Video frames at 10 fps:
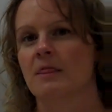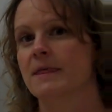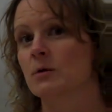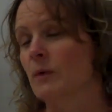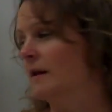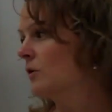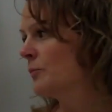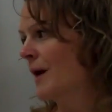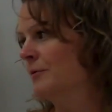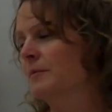Theoretical
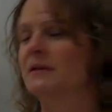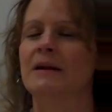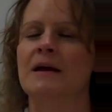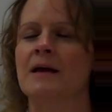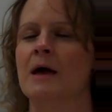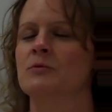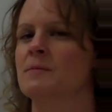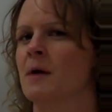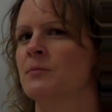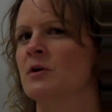probability, again,
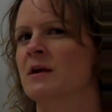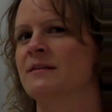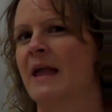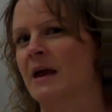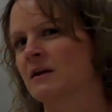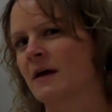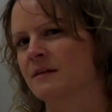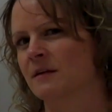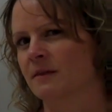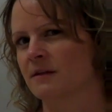remember, is
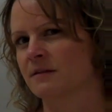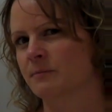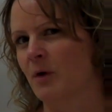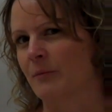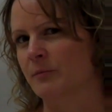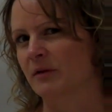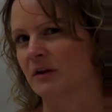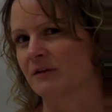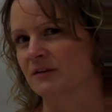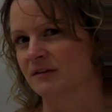analyzing the
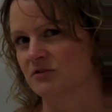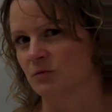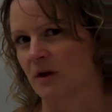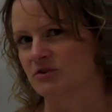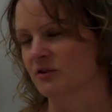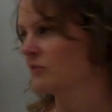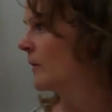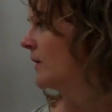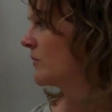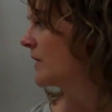probability of the situation.
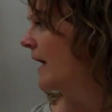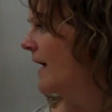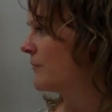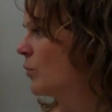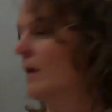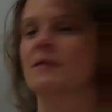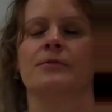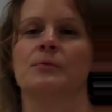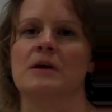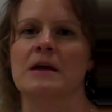So I know that I have 1
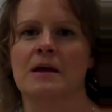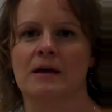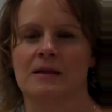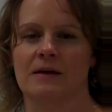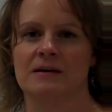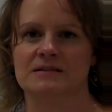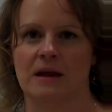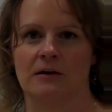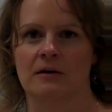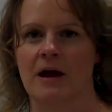3 in the
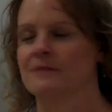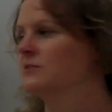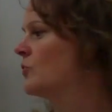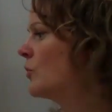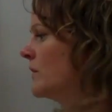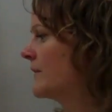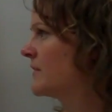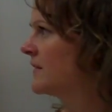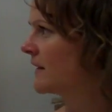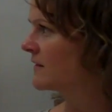container out of a total of
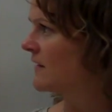6